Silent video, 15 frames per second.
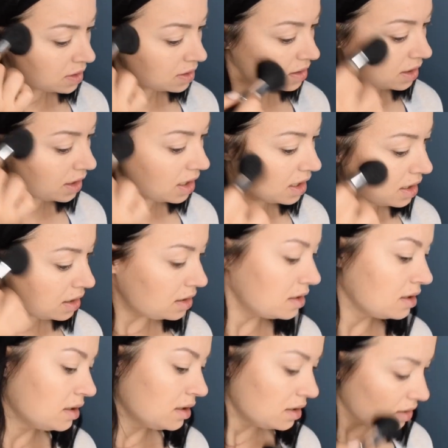Again,
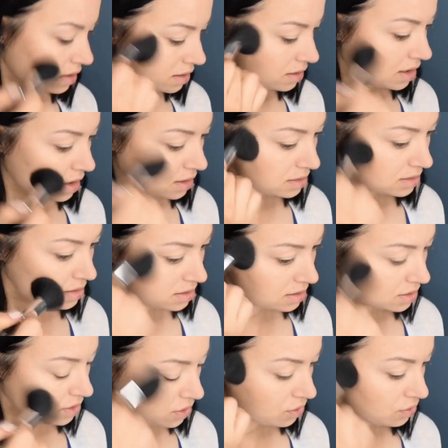not
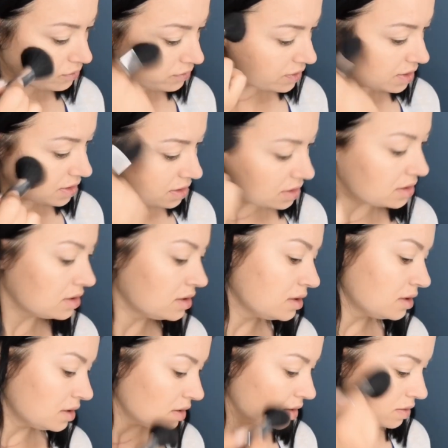over
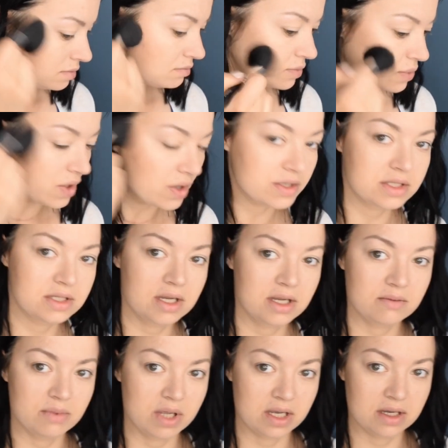bronzing,
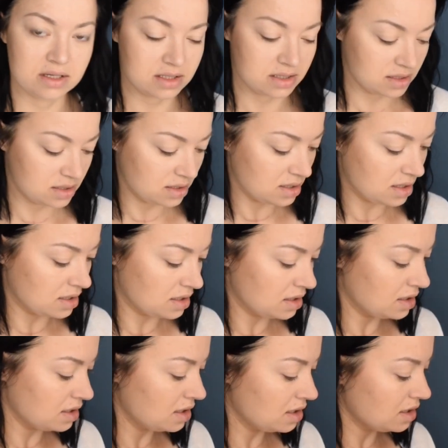because
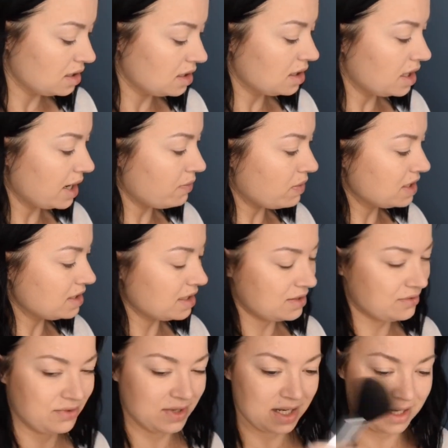I want that
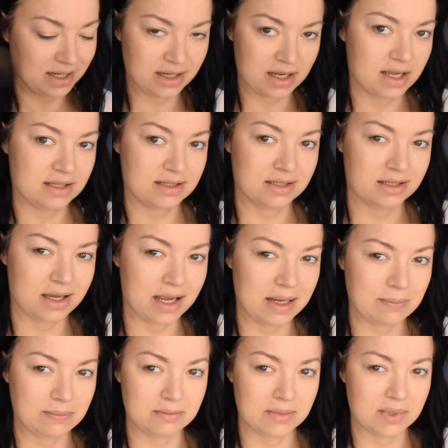feeling that
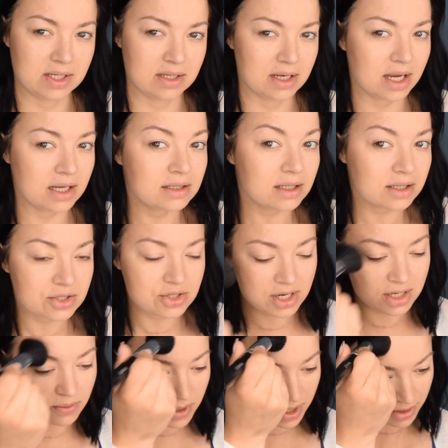I'm not actually
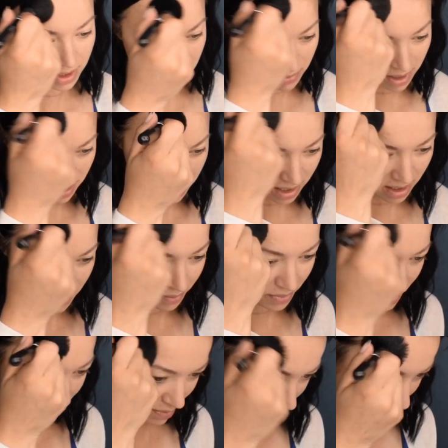wearing makeup,
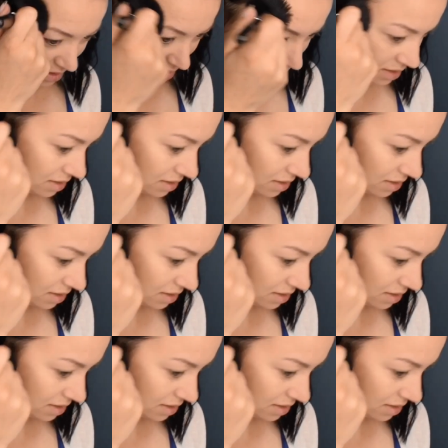but